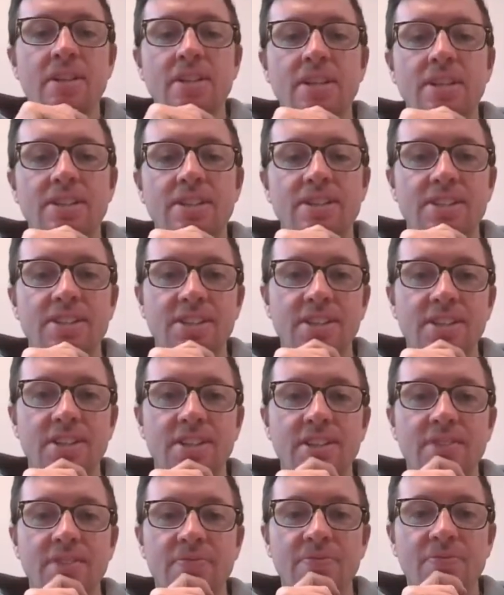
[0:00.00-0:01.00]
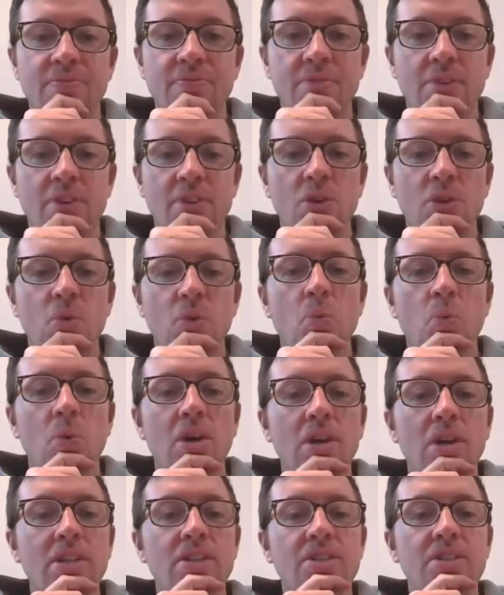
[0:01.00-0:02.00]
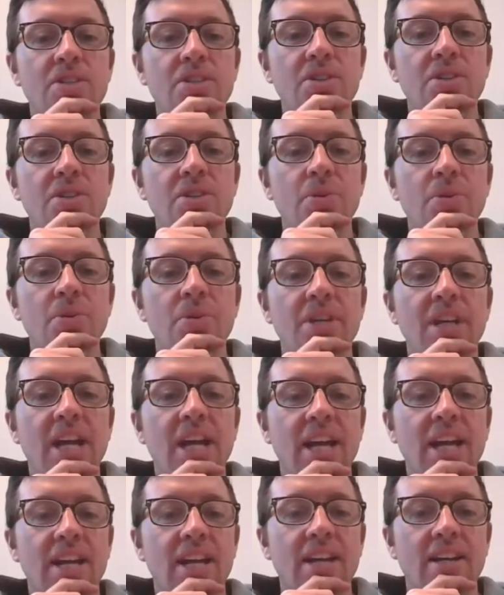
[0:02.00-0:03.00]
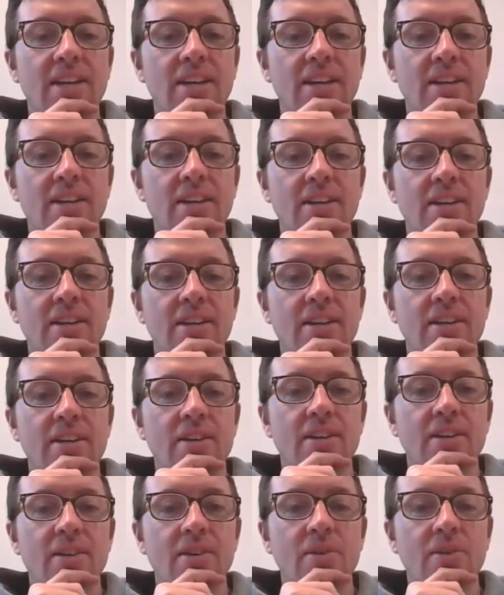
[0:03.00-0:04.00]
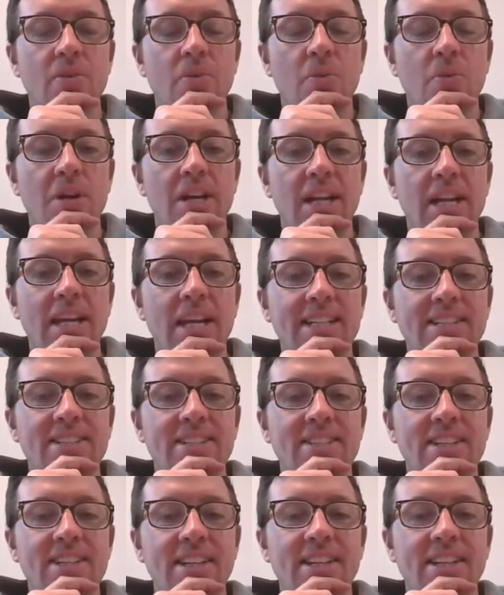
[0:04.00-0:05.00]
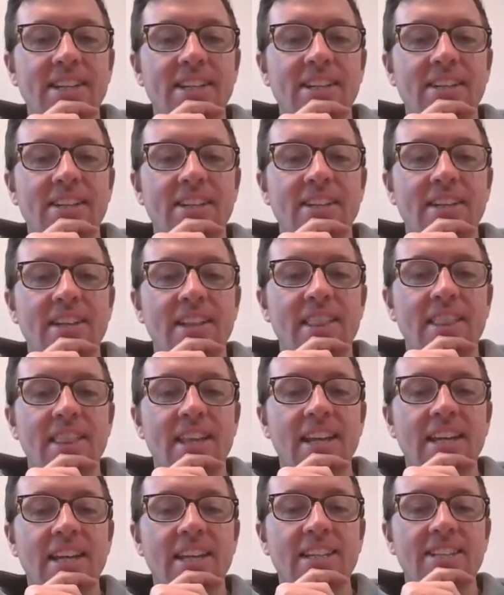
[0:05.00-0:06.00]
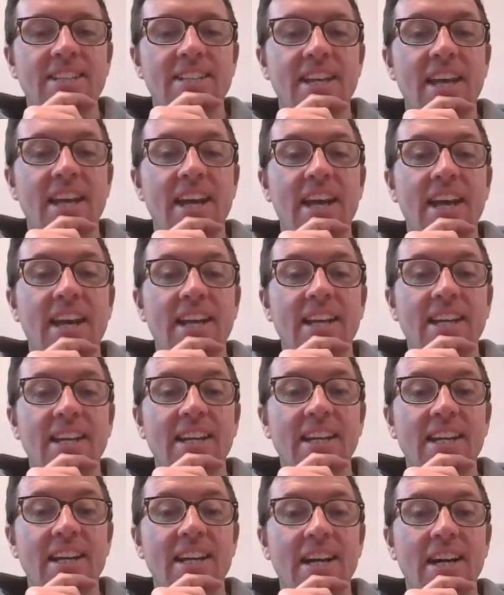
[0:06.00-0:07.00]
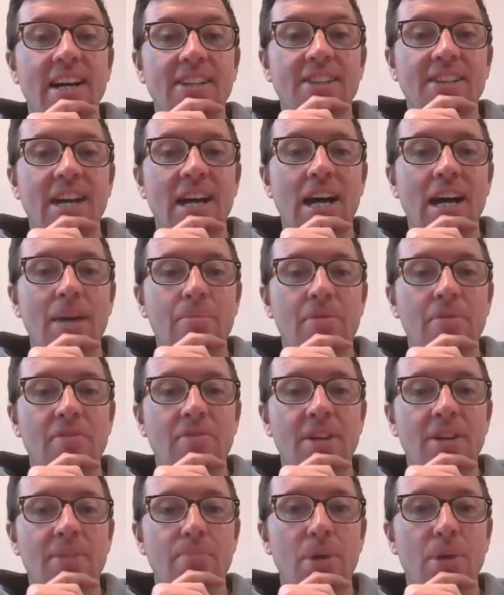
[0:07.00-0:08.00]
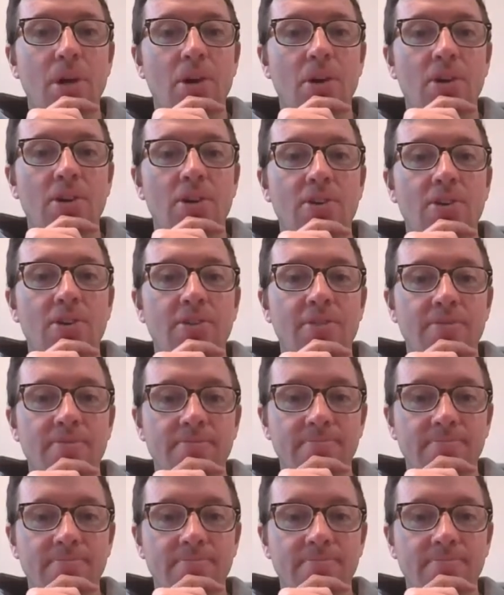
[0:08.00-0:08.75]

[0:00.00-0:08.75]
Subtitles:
Let's see. What do you get when a chicken lays an egg on top of a barn?